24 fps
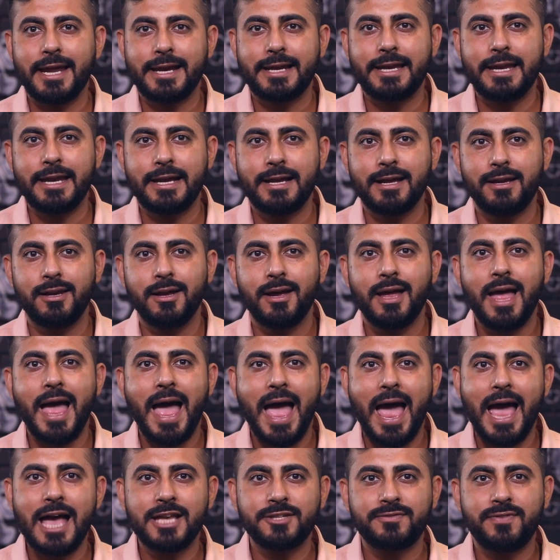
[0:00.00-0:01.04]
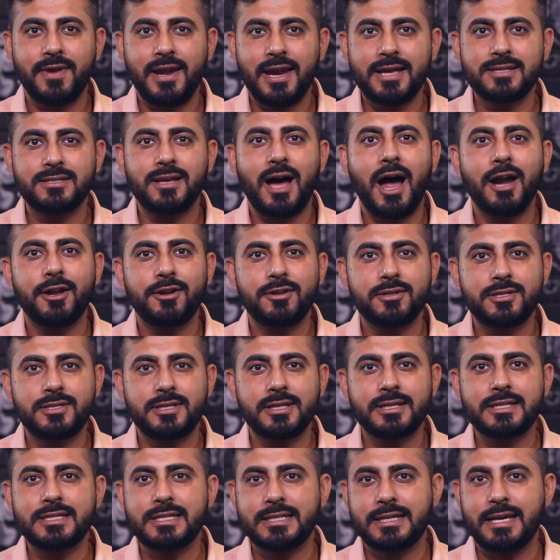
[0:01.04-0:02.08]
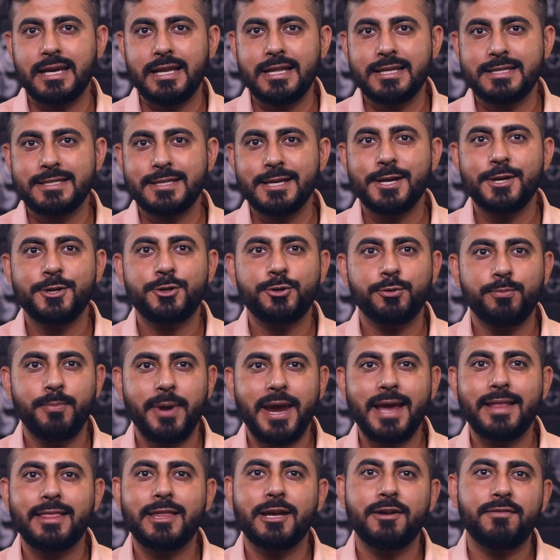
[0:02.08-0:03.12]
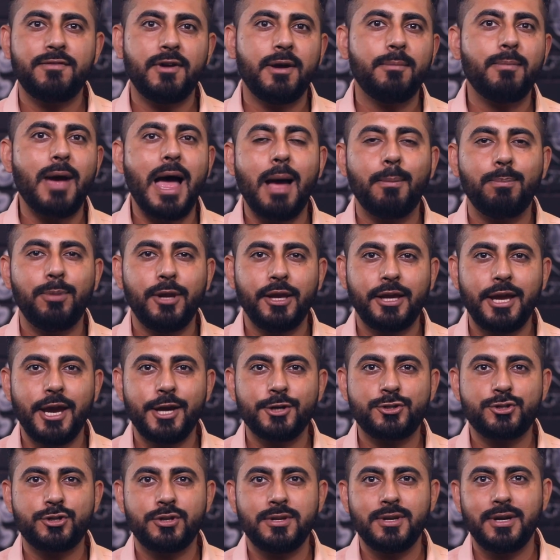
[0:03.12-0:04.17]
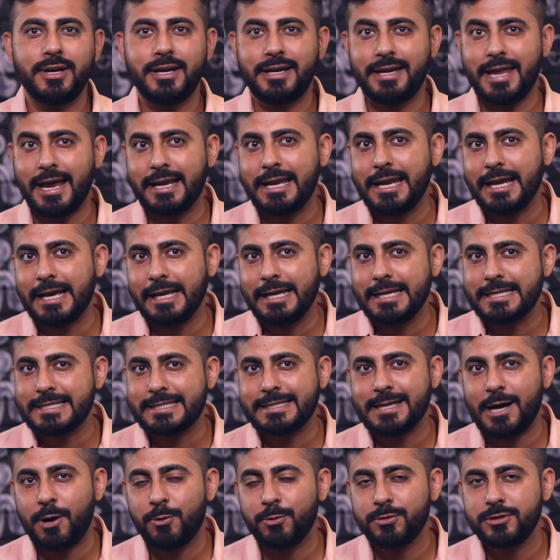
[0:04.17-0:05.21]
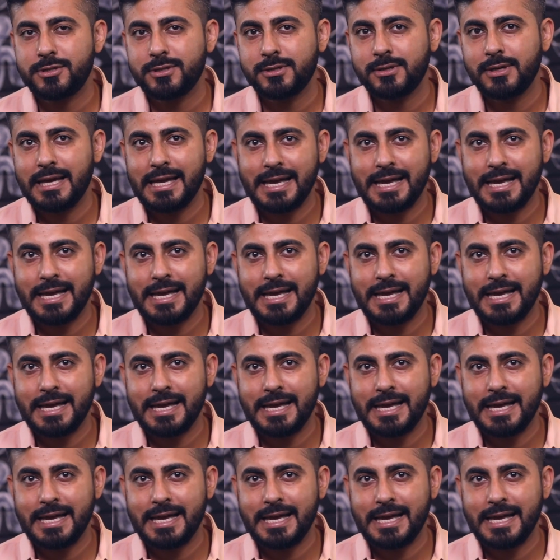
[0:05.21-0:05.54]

technical as well as artistic skills to make the web application technically sound,